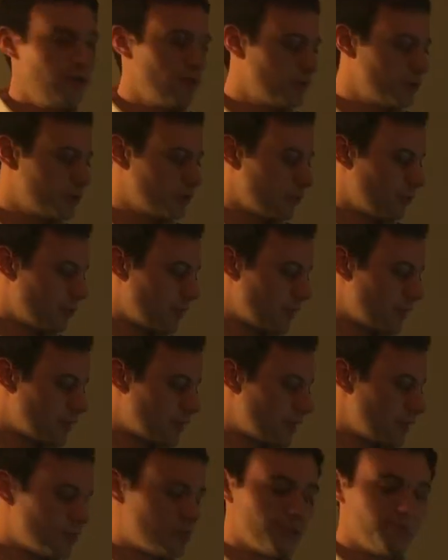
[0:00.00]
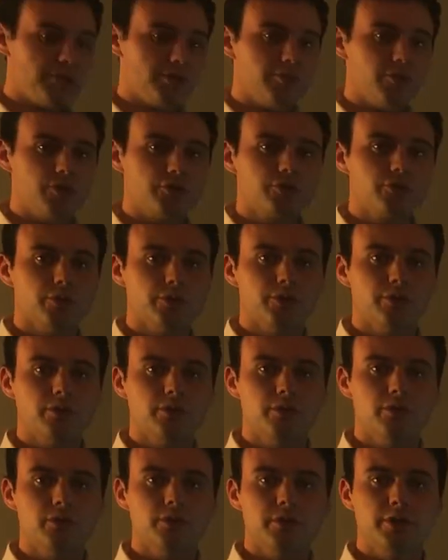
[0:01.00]
and which we deemed to be the most
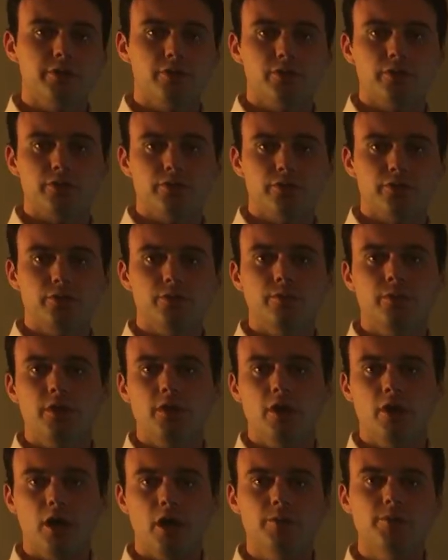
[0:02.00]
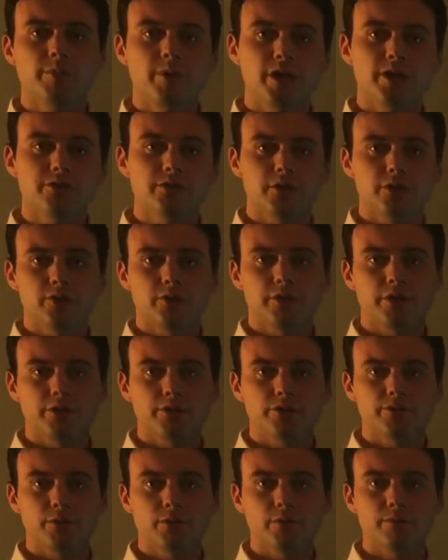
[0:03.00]
critical in order to optimize the
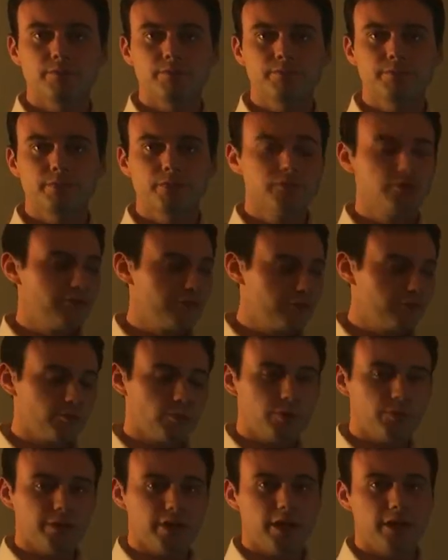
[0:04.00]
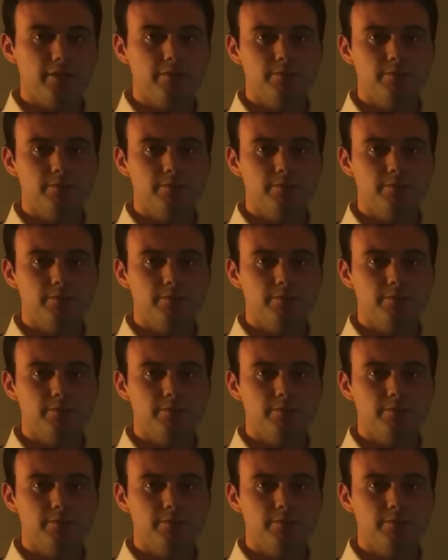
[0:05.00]
ingredients for. So this is what we had.